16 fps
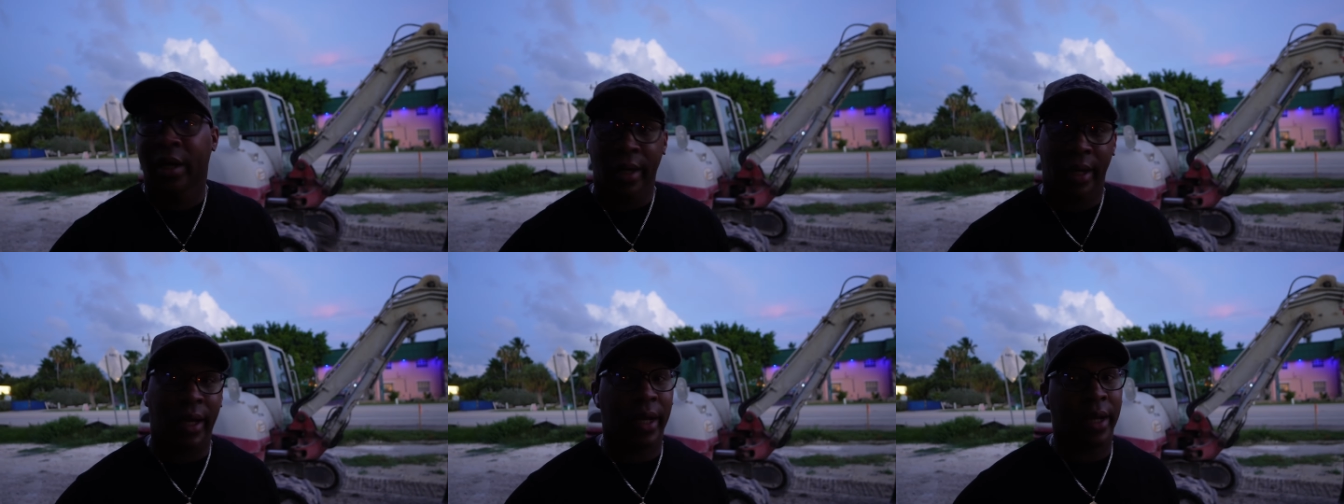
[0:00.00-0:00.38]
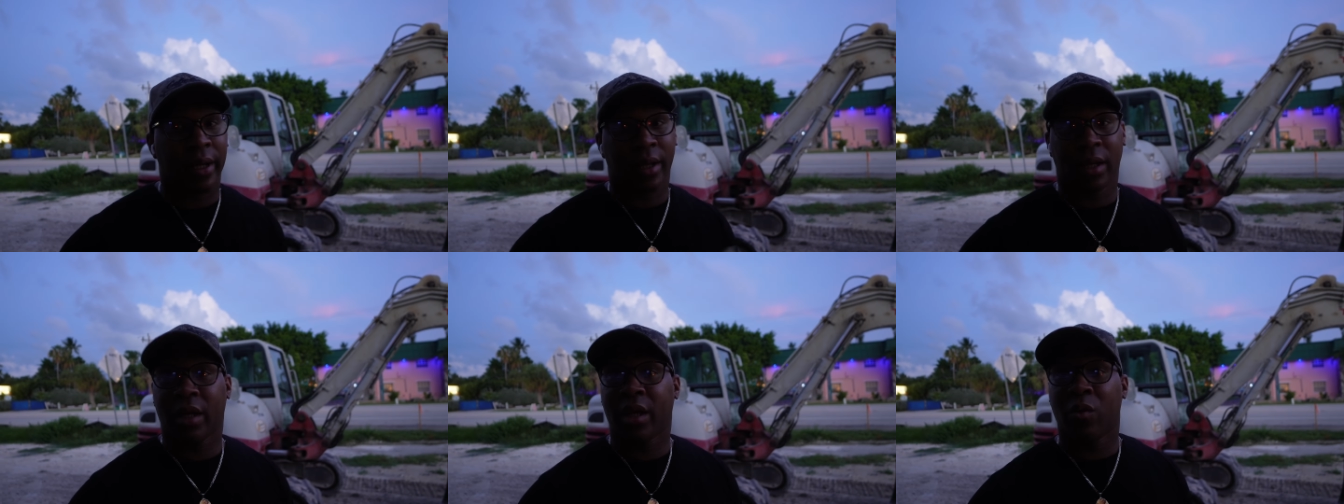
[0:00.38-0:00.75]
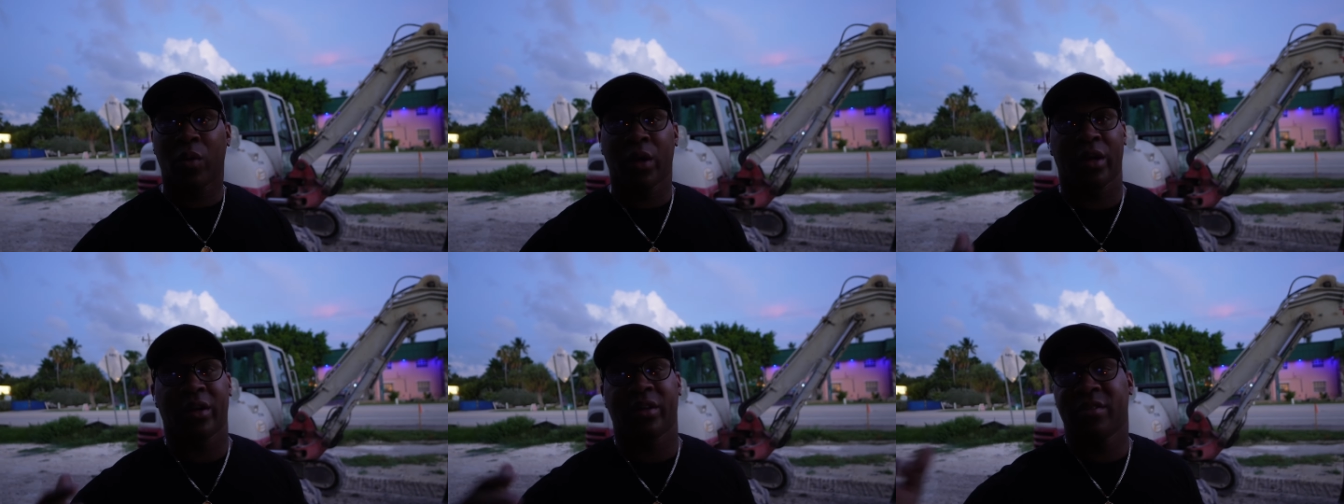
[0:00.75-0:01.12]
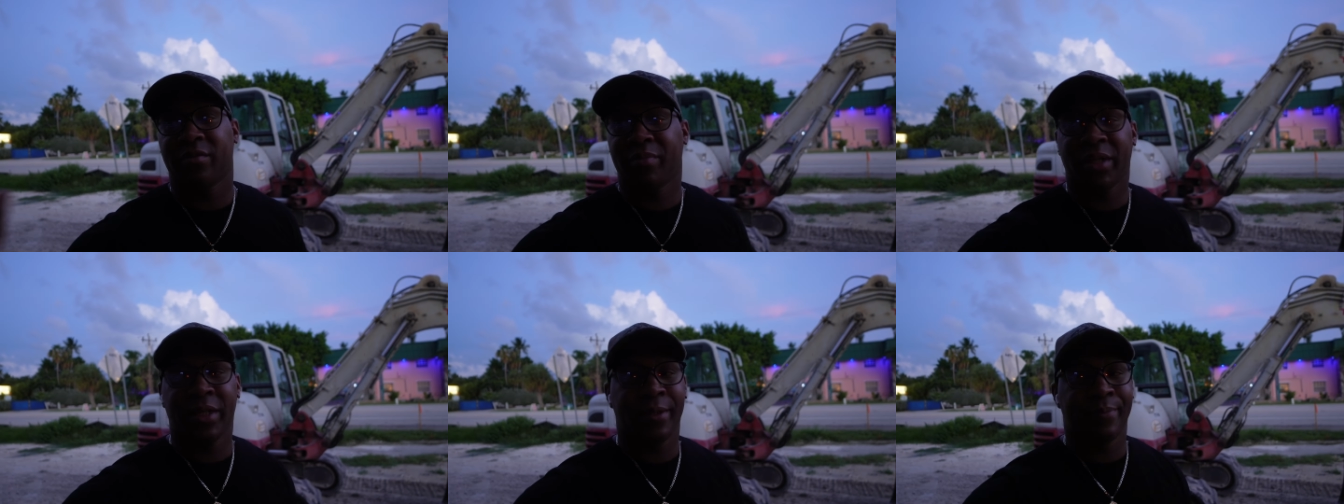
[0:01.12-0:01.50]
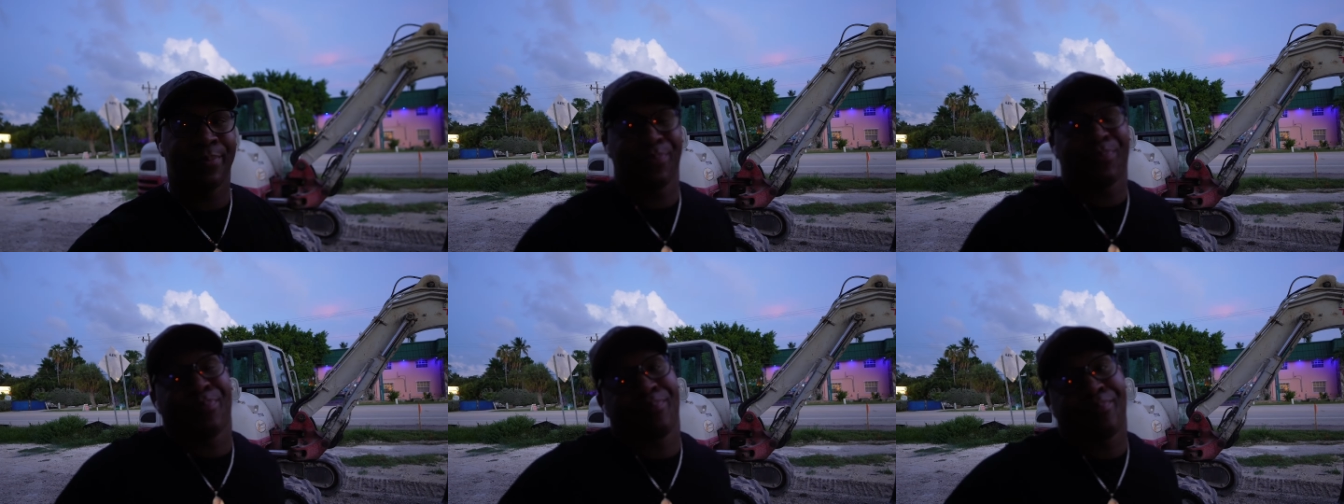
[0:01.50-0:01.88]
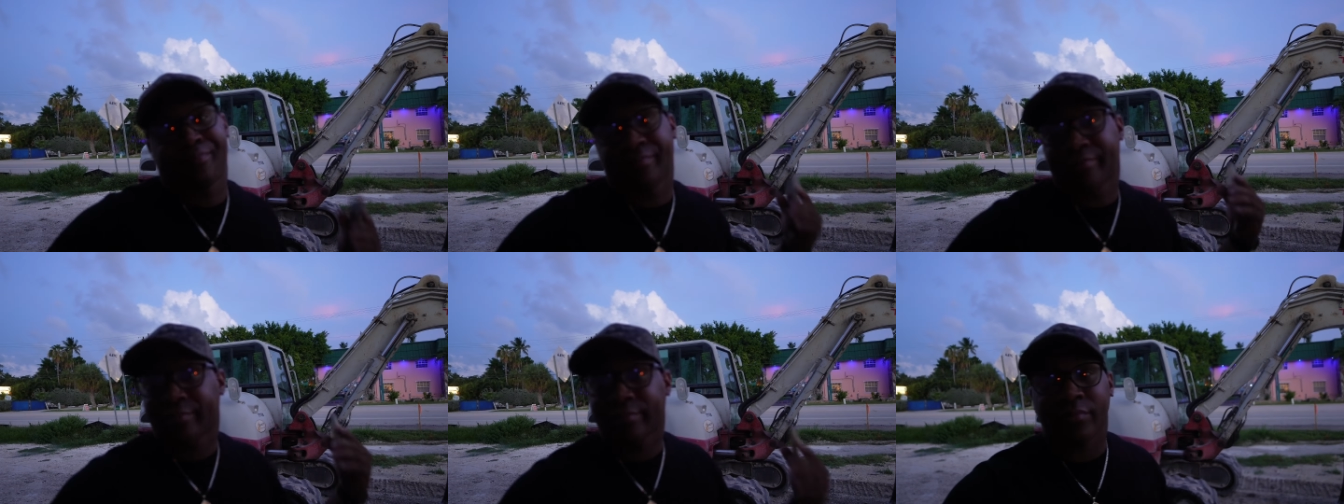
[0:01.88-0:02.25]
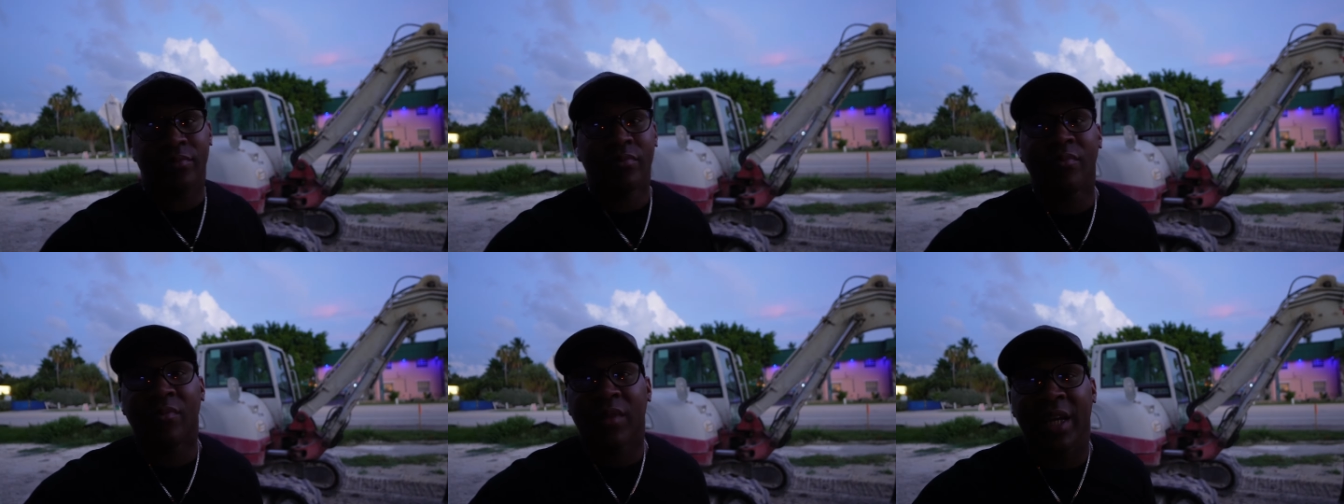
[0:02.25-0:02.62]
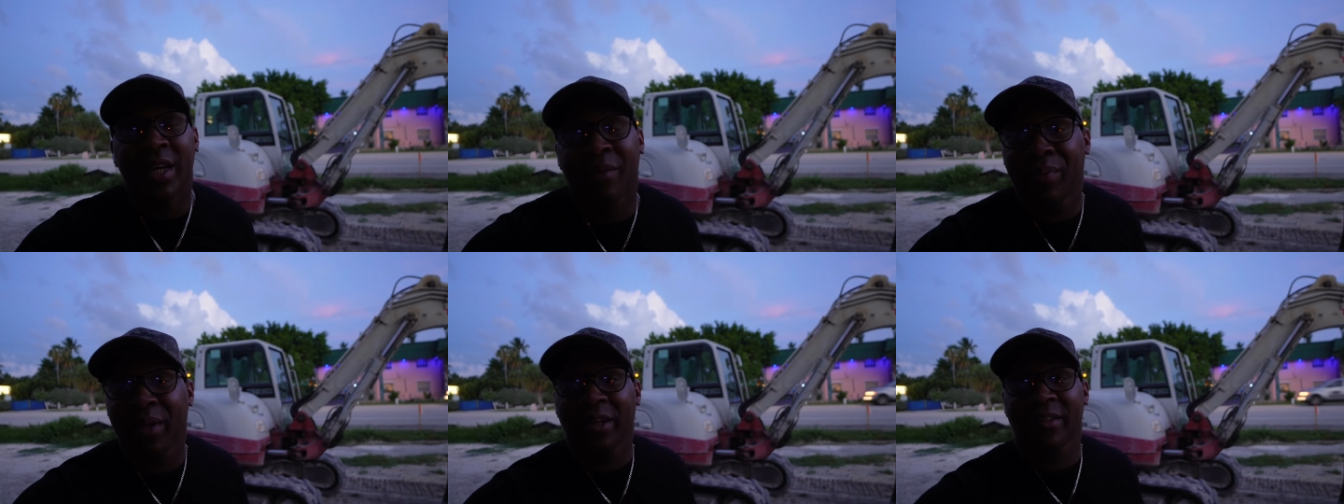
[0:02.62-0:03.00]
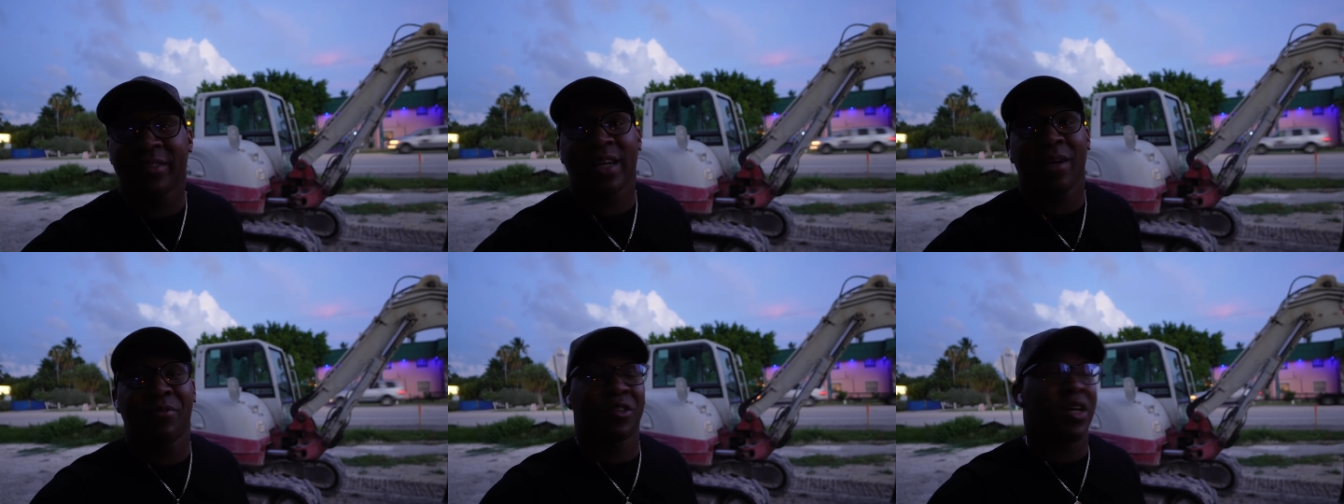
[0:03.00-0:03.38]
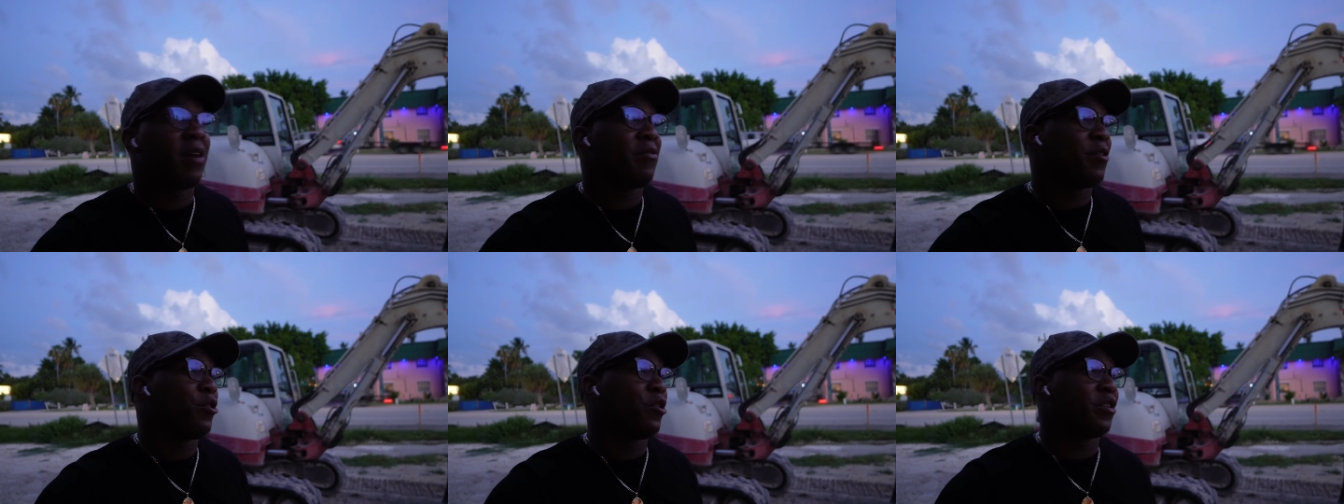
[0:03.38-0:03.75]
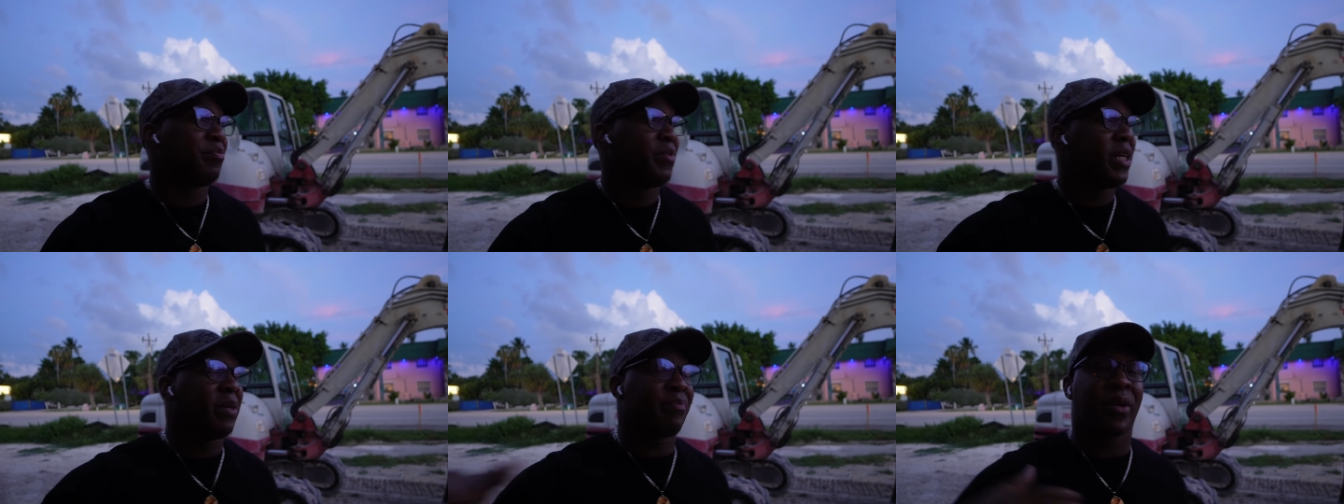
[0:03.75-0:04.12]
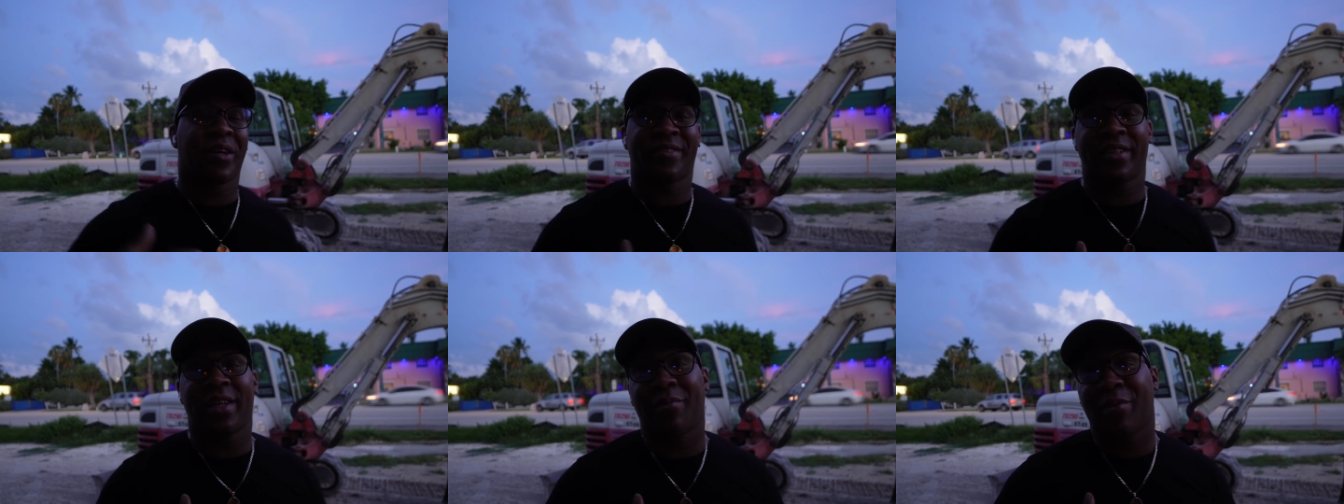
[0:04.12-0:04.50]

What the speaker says: Hey, it works. But it depends on the type of driver you are. Me, personally,